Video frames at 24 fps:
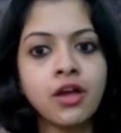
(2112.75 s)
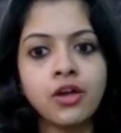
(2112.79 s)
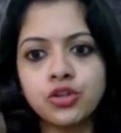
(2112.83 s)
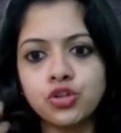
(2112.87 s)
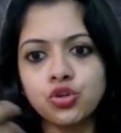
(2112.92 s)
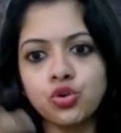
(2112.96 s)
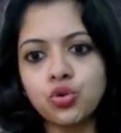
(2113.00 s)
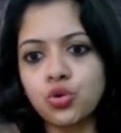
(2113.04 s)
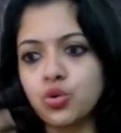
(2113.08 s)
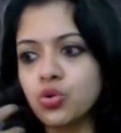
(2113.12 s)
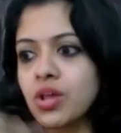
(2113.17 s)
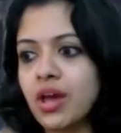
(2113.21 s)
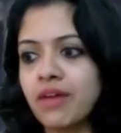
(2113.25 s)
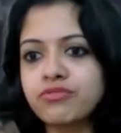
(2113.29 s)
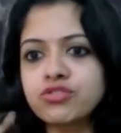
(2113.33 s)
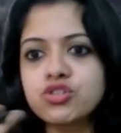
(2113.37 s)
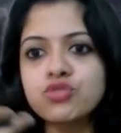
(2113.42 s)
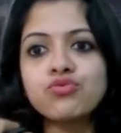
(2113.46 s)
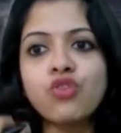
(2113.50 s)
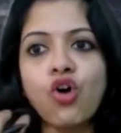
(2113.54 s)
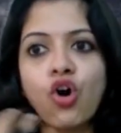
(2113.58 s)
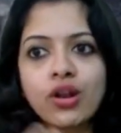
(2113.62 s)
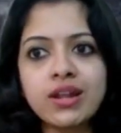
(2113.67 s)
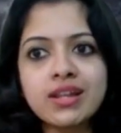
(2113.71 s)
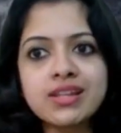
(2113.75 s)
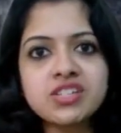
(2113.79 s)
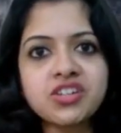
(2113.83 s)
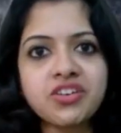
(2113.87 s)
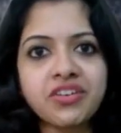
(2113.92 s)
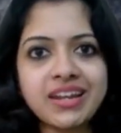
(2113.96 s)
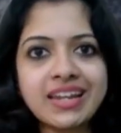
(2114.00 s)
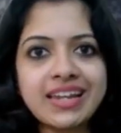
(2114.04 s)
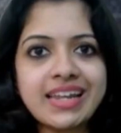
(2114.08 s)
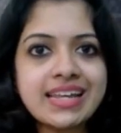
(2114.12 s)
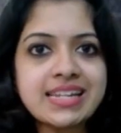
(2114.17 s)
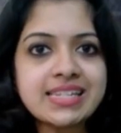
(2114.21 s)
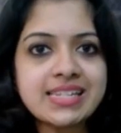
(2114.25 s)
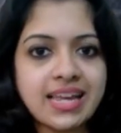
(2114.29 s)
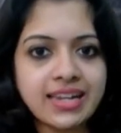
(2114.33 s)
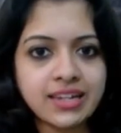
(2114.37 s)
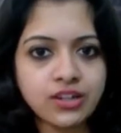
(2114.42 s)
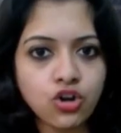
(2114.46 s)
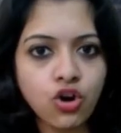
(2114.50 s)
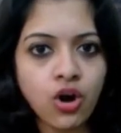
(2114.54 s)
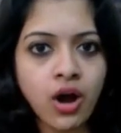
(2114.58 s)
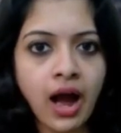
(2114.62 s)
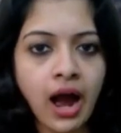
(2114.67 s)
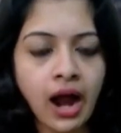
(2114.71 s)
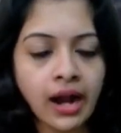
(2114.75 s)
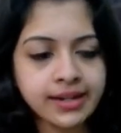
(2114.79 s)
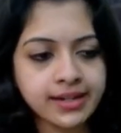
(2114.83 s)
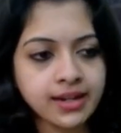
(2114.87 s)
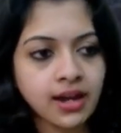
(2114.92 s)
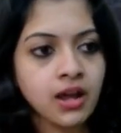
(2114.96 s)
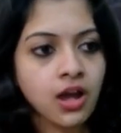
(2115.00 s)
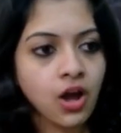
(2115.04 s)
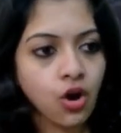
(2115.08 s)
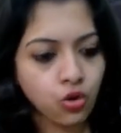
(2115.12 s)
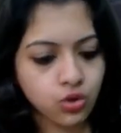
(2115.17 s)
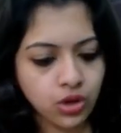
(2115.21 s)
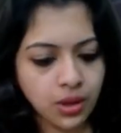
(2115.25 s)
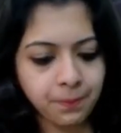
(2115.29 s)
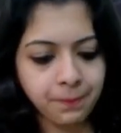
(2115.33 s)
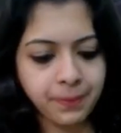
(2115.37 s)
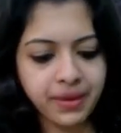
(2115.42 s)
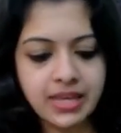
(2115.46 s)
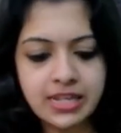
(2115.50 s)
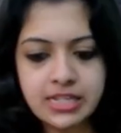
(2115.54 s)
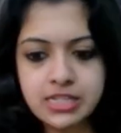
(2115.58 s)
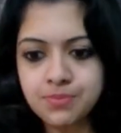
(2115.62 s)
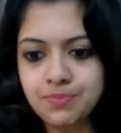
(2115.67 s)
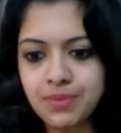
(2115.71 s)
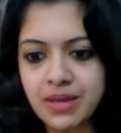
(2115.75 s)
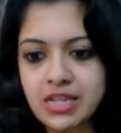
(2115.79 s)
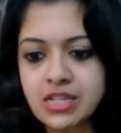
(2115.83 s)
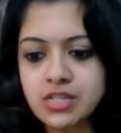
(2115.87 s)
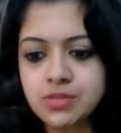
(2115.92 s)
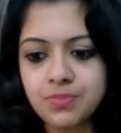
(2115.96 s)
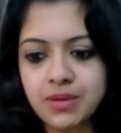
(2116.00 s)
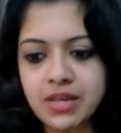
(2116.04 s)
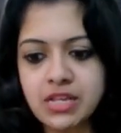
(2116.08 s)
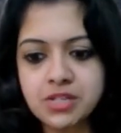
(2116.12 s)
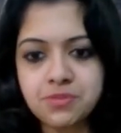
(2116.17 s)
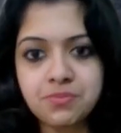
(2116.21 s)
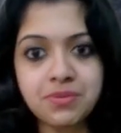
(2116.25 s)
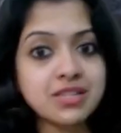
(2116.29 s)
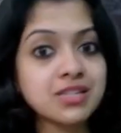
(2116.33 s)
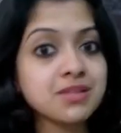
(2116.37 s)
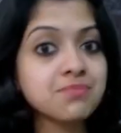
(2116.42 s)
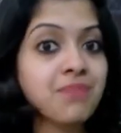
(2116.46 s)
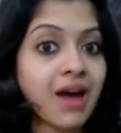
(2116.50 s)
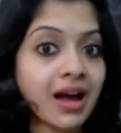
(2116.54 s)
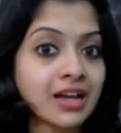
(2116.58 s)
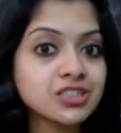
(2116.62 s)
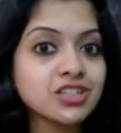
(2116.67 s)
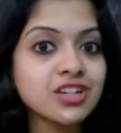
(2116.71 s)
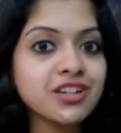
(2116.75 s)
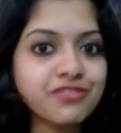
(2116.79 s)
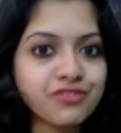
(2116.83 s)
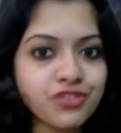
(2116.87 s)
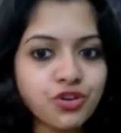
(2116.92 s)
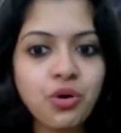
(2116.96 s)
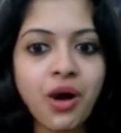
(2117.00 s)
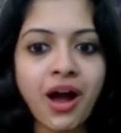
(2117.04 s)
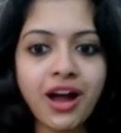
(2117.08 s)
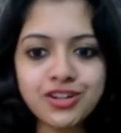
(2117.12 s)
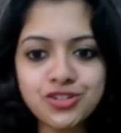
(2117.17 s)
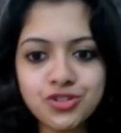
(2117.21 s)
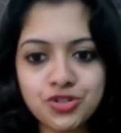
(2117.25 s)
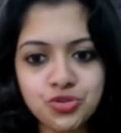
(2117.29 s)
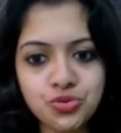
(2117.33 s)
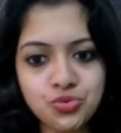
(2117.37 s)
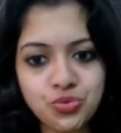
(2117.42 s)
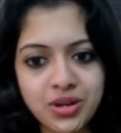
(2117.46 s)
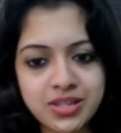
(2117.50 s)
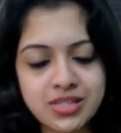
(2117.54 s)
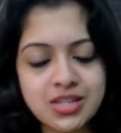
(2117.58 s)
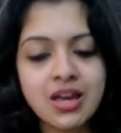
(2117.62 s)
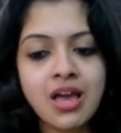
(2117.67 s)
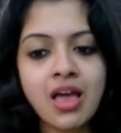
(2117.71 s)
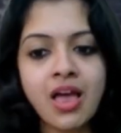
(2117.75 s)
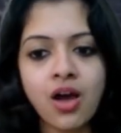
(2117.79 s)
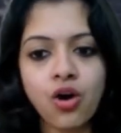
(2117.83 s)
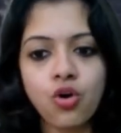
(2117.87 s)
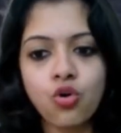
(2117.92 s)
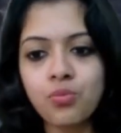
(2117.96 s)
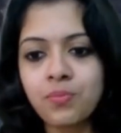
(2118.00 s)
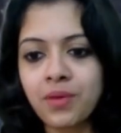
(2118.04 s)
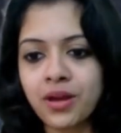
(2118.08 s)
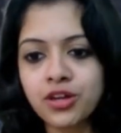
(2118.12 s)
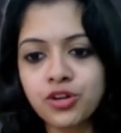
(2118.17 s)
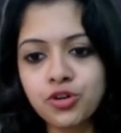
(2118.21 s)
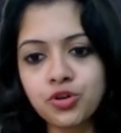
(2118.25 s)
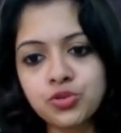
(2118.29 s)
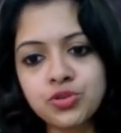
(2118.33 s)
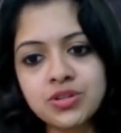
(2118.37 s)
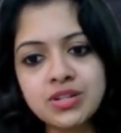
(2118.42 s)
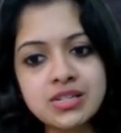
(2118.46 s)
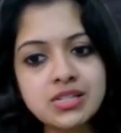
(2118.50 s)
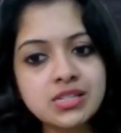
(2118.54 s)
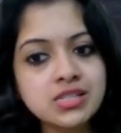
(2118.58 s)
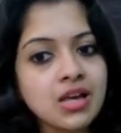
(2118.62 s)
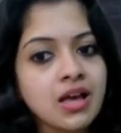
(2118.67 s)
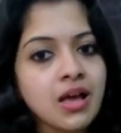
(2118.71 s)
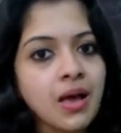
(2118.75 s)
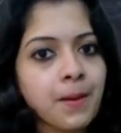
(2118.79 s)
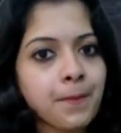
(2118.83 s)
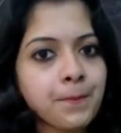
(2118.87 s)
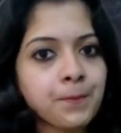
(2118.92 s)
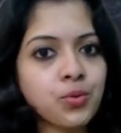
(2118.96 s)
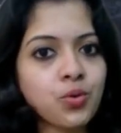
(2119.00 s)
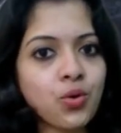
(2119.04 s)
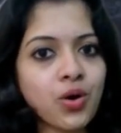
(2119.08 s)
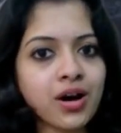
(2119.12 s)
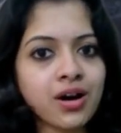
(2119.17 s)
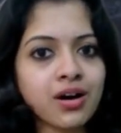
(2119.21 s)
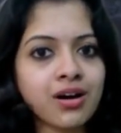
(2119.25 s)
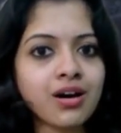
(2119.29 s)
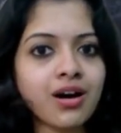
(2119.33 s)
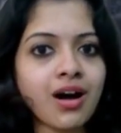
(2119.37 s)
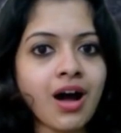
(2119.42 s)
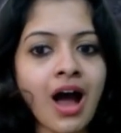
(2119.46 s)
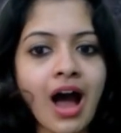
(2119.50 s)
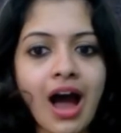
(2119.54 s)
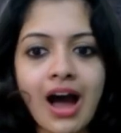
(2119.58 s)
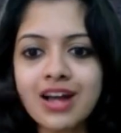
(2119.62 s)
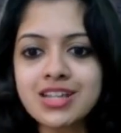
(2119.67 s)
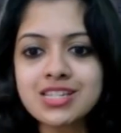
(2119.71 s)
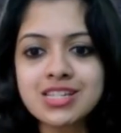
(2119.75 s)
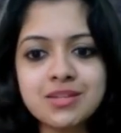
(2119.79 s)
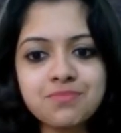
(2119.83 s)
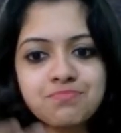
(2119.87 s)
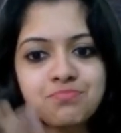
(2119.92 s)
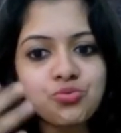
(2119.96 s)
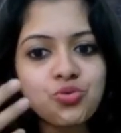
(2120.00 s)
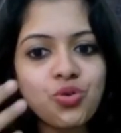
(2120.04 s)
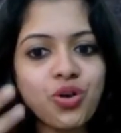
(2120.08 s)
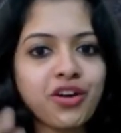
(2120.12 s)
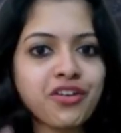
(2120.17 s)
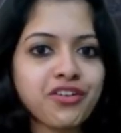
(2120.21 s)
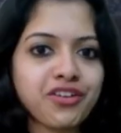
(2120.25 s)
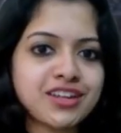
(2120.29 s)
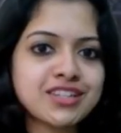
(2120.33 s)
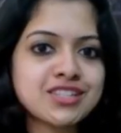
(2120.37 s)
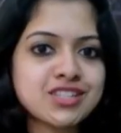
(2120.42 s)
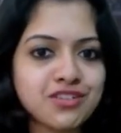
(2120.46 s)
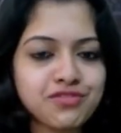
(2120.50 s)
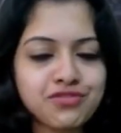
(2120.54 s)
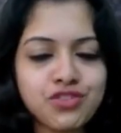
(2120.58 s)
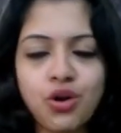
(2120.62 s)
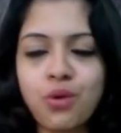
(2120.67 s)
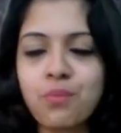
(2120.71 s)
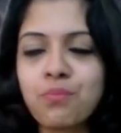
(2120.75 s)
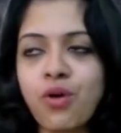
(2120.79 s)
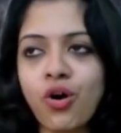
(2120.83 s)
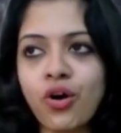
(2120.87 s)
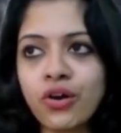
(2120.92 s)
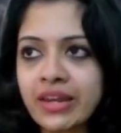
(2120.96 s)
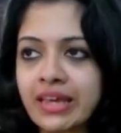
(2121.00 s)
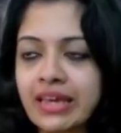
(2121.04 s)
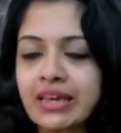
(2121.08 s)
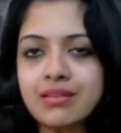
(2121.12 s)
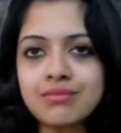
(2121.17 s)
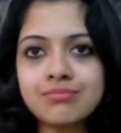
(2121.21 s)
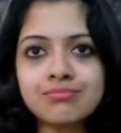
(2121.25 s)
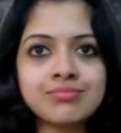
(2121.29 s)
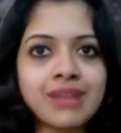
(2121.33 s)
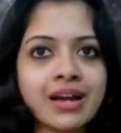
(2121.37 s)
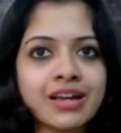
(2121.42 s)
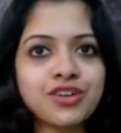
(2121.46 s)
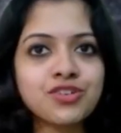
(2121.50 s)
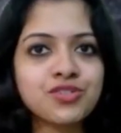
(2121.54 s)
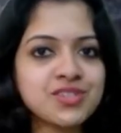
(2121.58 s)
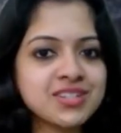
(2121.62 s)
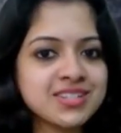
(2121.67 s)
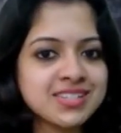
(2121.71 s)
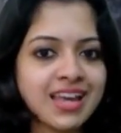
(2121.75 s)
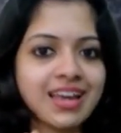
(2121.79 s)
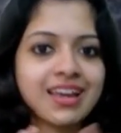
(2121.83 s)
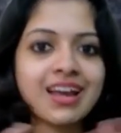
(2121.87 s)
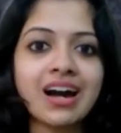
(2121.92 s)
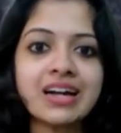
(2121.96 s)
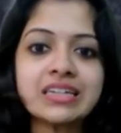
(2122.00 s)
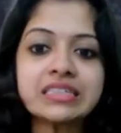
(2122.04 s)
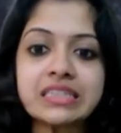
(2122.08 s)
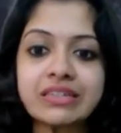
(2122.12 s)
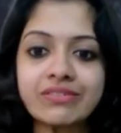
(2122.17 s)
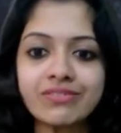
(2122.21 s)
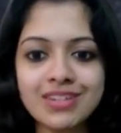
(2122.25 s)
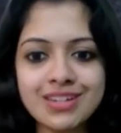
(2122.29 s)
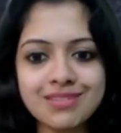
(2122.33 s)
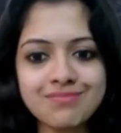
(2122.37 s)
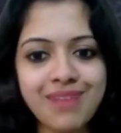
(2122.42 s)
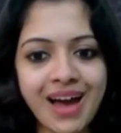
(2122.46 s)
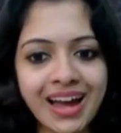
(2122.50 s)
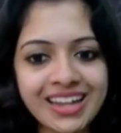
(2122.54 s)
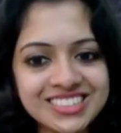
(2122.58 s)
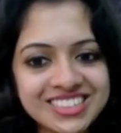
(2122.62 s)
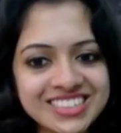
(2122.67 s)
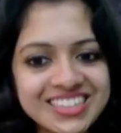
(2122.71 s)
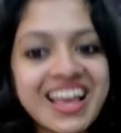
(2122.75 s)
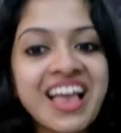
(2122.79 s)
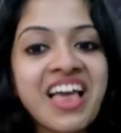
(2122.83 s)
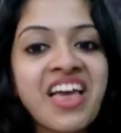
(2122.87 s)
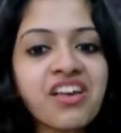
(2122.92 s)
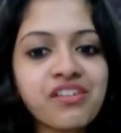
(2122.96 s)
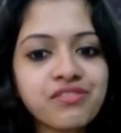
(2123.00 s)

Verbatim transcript: You don't have to voluntarily tell your heart, okay, beat, beat, beat, beat. Imagine if you had to do it. Oh my goodness. Poor heart and poor rest of your body. My goodness, I can't even imagine.